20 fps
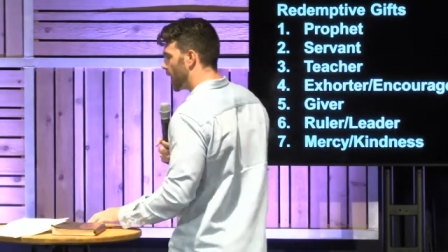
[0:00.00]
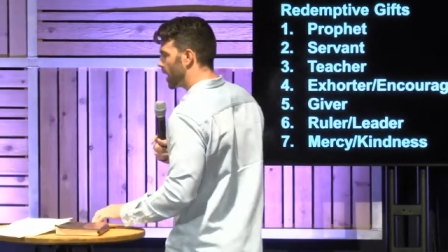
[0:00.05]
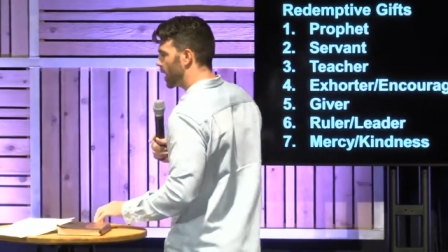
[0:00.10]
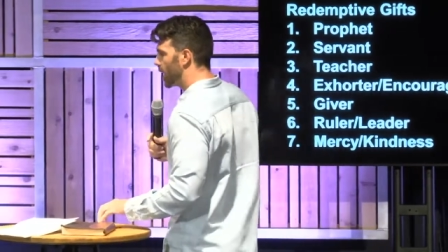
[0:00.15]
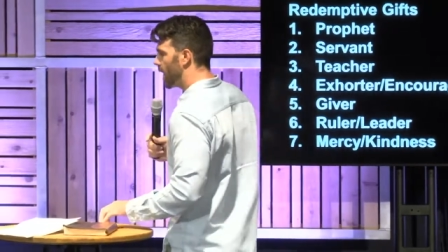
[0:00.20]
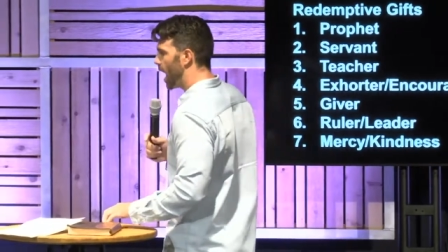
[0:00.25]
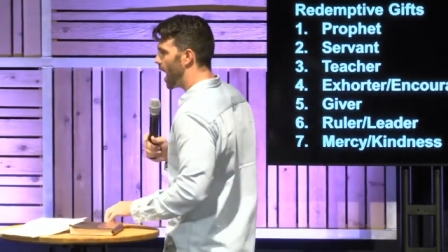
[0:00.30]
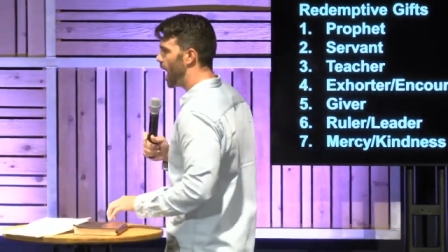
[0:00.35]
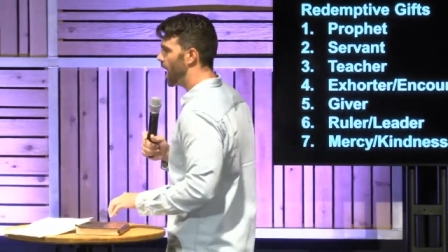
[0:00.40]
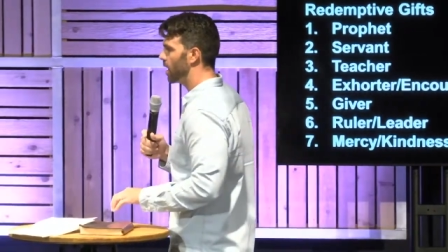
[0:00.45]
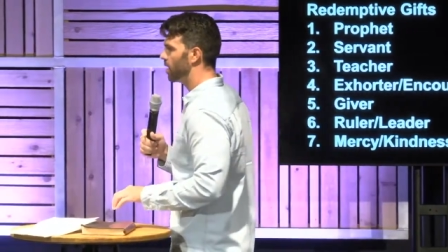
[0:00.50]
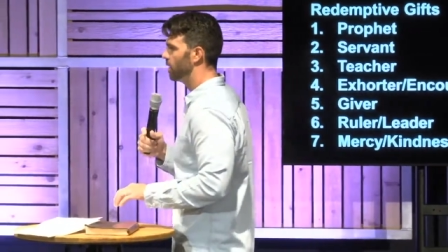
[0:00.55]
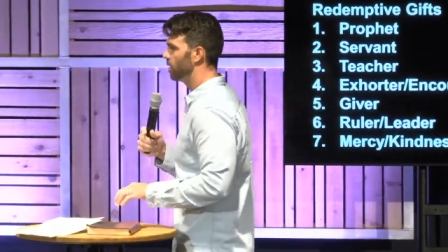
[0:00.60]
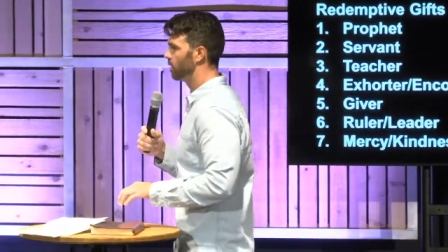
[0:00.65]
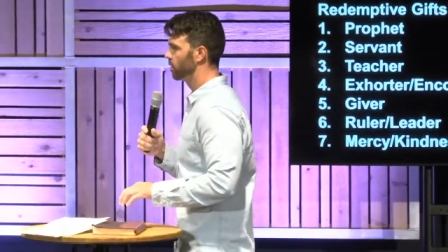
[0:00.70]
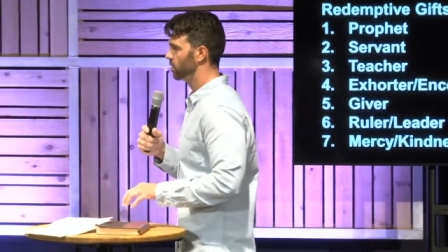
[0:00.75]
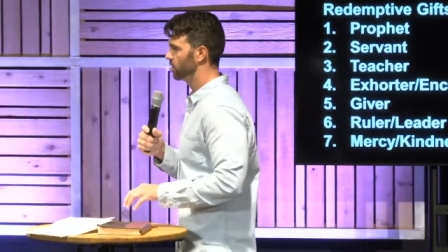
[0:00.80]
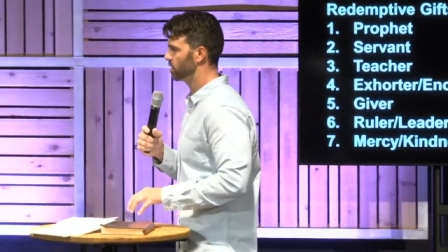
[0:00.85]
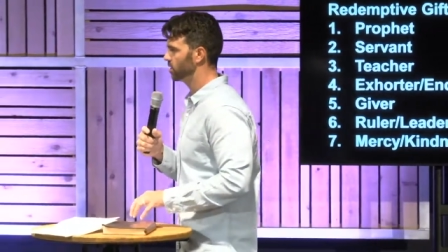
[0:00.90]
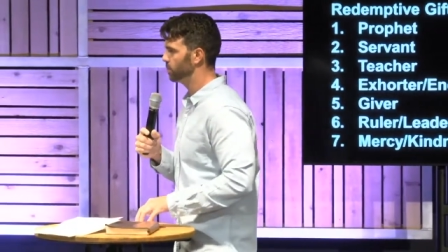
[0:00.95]
God
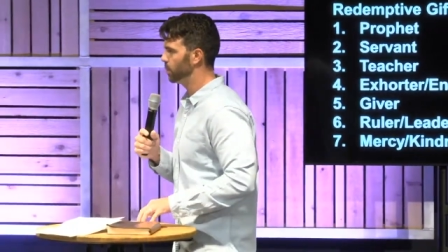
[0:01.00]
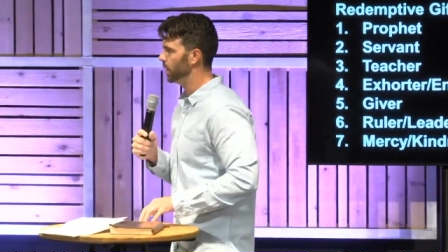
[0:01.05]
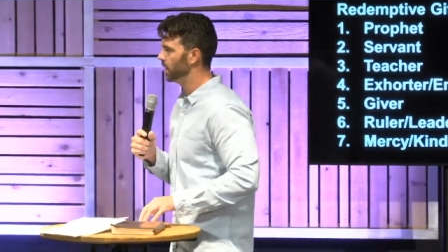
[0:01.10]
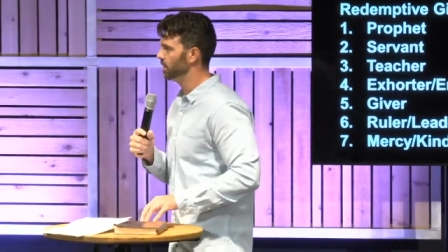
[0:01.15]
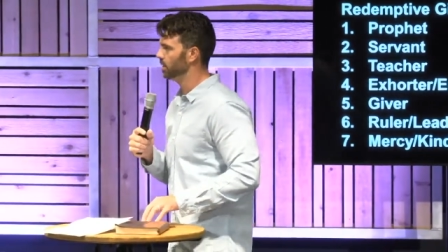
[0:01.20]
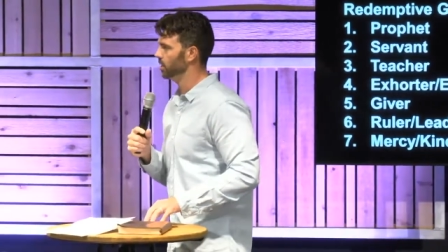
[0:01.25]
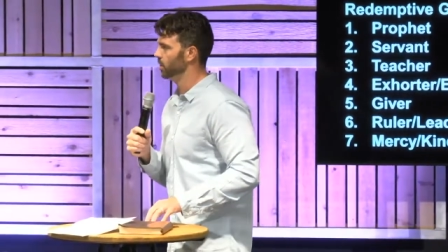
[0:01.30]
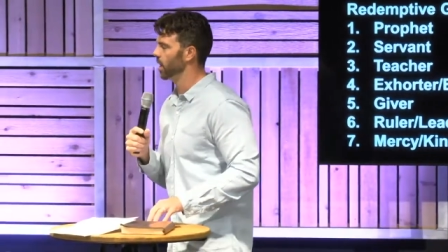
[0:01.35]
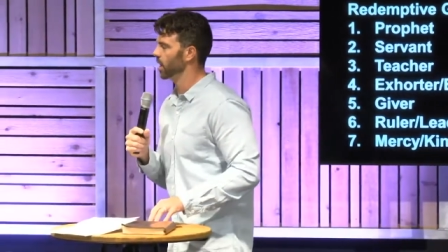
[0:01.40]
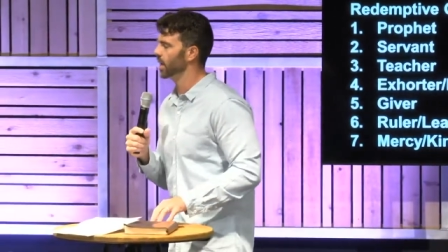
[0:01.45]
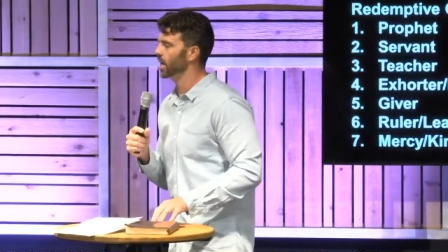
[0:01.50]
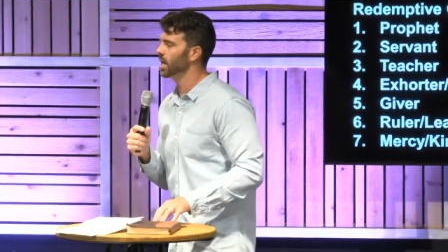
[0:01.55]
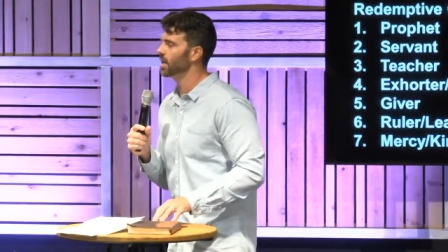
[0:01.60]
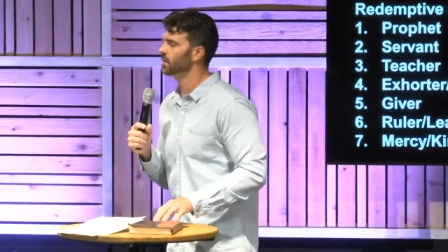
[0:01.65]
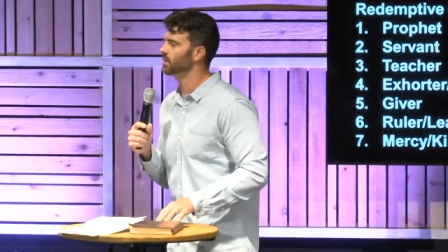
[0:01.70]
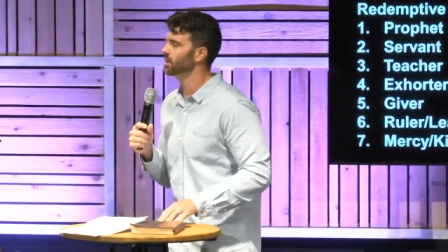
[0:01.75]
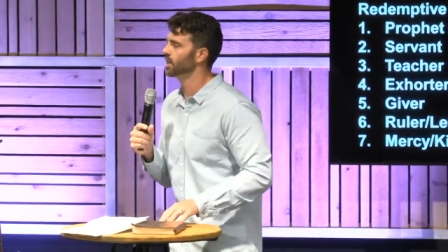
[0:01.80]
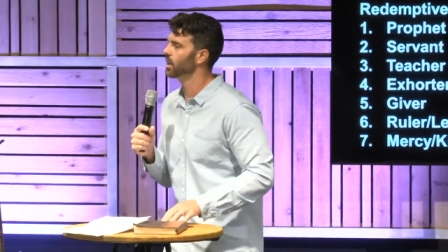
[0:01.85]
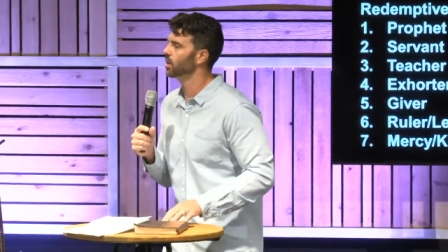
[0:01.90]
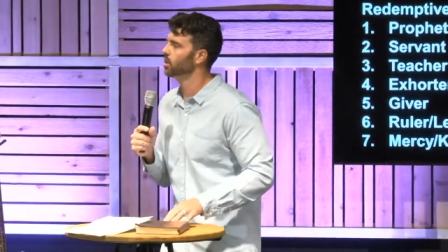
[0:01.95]
speak to you. I can't
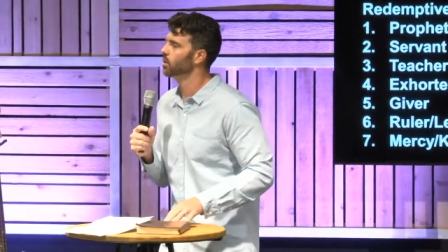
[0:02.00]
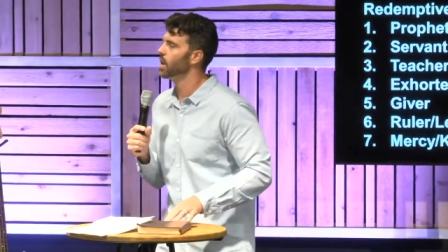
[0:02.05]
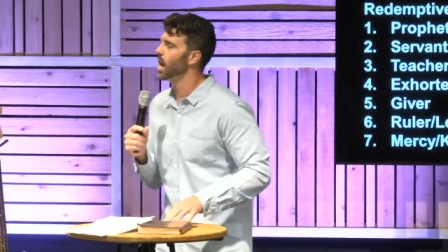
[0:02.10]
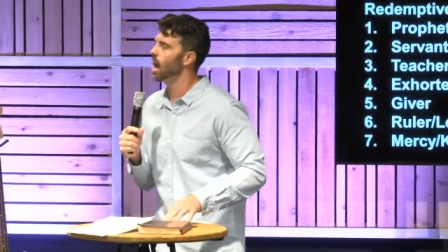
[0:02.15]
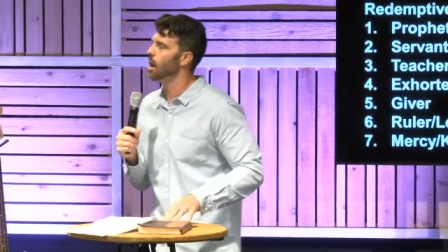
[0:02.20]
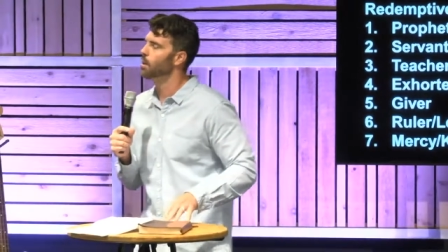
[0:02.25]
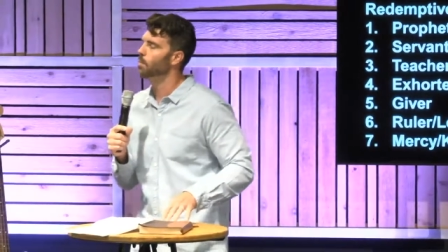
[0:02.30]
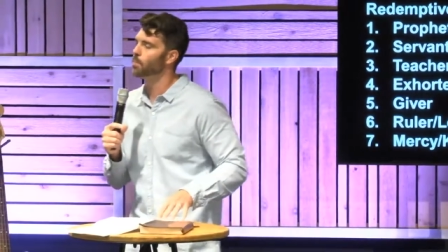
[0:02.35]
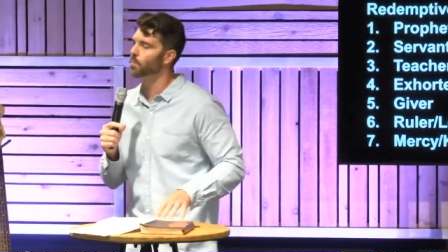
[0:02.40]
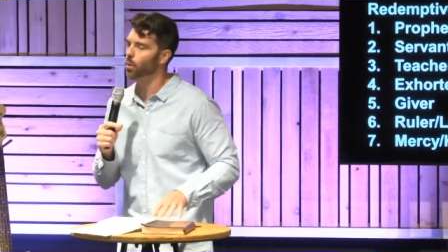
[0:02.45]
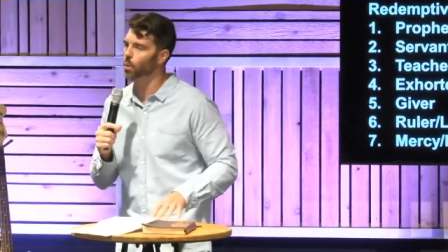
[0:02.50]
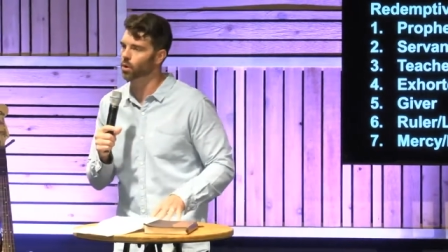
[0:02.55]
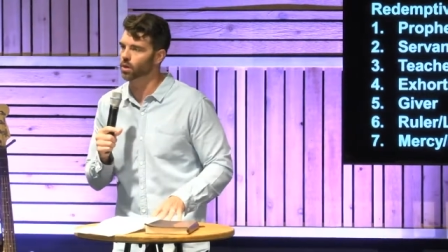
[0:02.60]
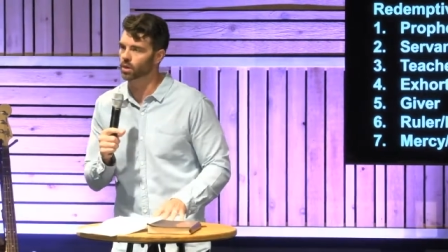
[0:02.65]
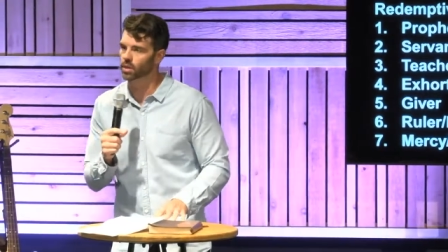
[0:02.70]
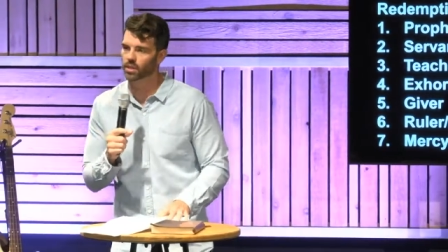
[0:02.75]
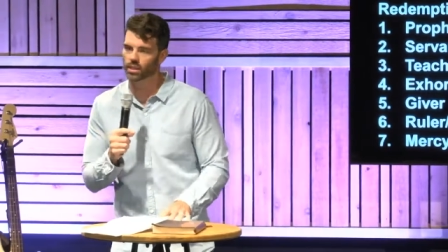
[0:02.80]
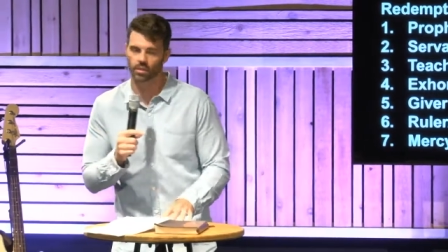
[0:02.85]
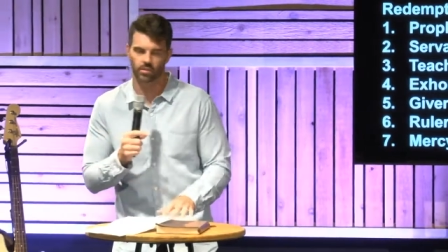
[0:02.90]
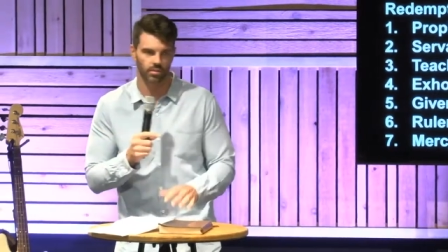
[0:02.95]
tell you how important
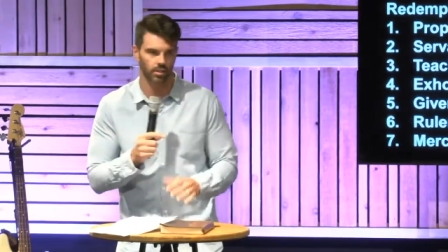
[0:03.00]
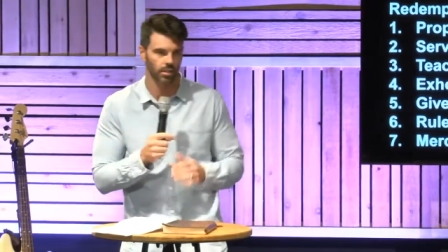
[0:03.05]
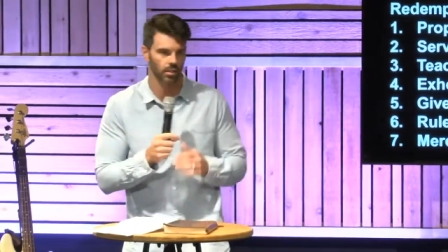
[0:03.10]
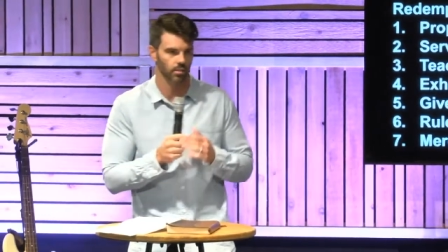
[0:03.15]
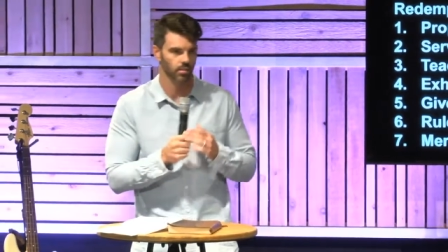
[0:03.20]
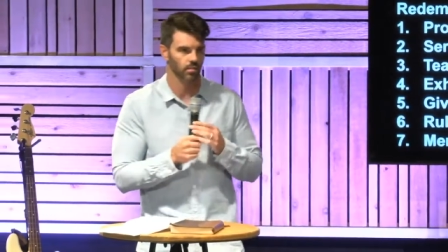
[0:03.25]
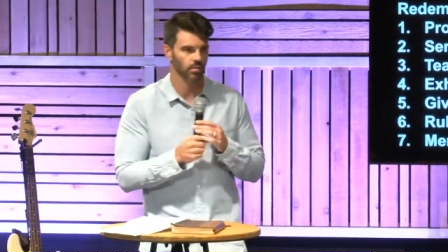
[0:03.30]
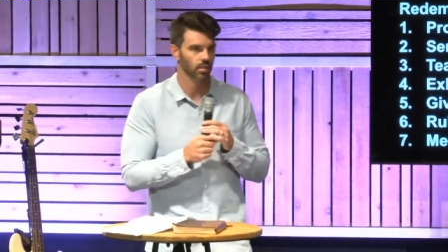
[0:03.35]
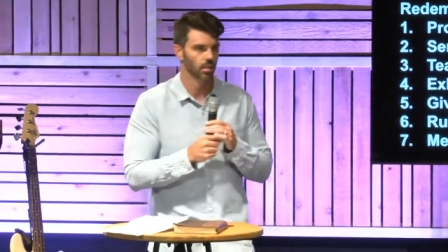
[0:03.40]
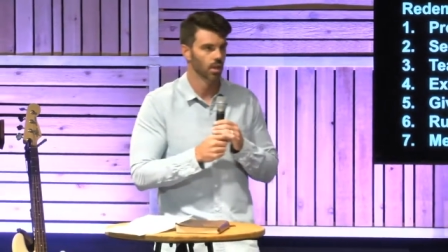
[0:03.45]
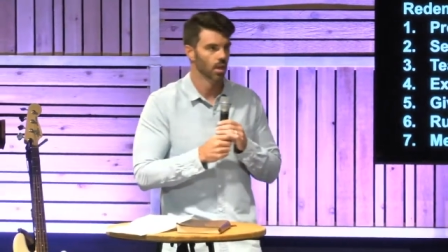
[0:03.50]
this is.